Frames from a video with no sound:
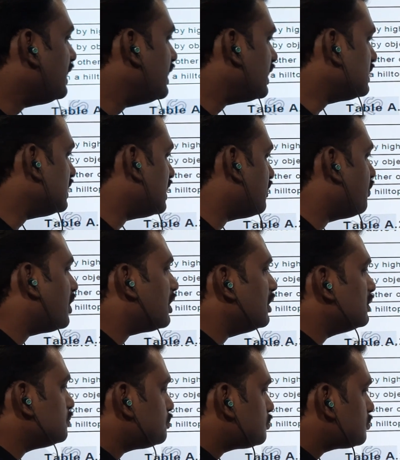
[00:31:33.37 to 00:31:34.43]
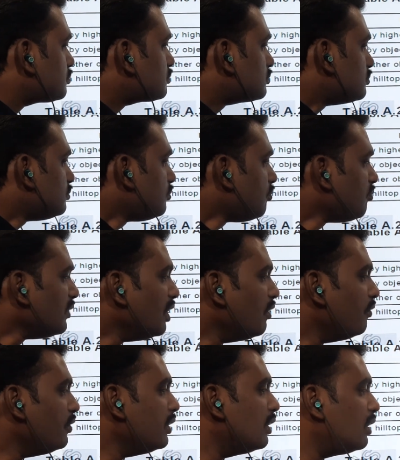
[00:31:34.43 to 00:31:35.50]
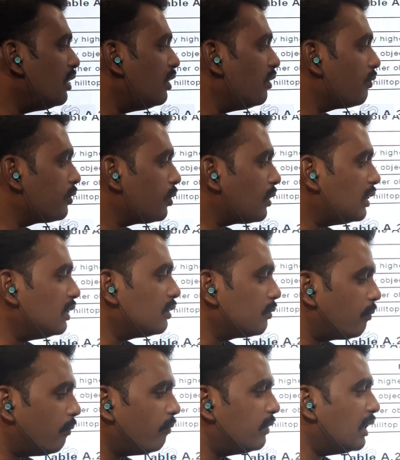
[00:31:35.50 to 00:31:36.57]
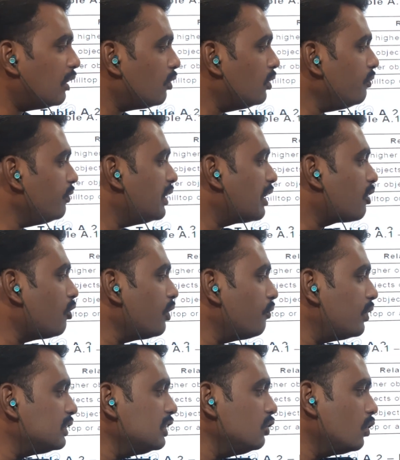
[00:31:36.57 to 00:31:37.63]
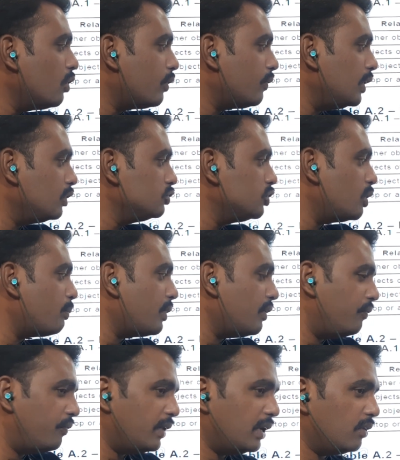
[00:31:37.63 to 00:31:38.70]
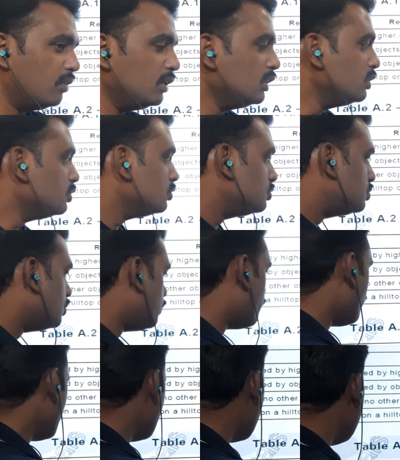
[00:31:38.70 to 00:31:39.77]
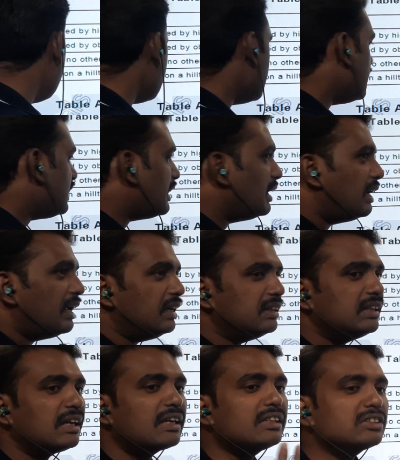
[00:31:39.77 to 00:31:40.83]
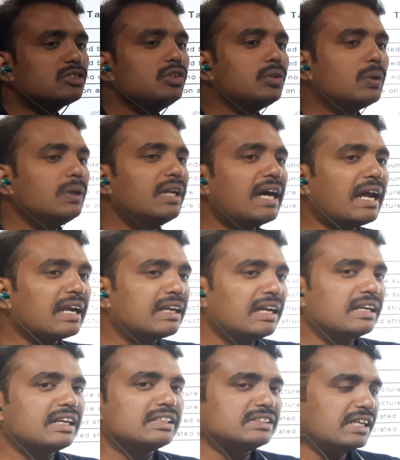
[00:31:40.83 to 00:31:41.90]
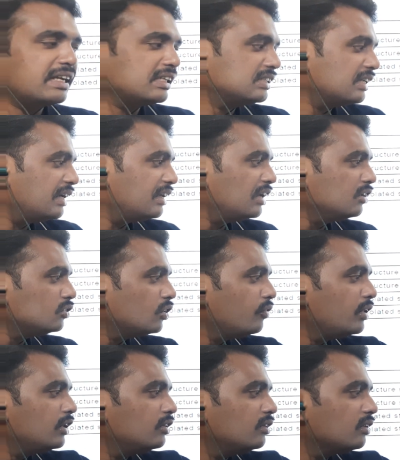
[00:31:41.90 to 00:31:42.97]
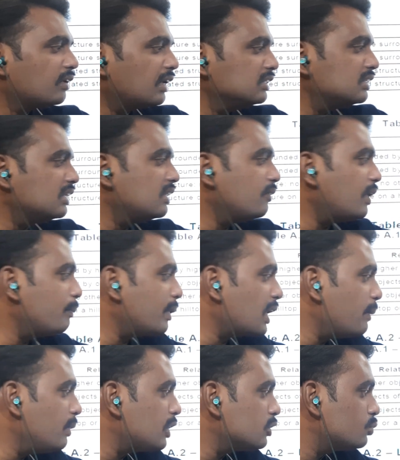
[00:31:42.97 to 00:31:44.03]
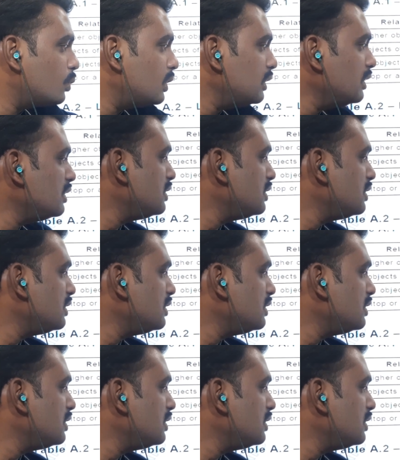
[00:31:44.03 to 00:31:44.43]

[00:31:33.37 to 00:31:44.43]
induction effect, we are the load we are going for the lower value 0.5. So in aerial line, the risk due to direct lightning strike is higher, so we consider the parameters 1.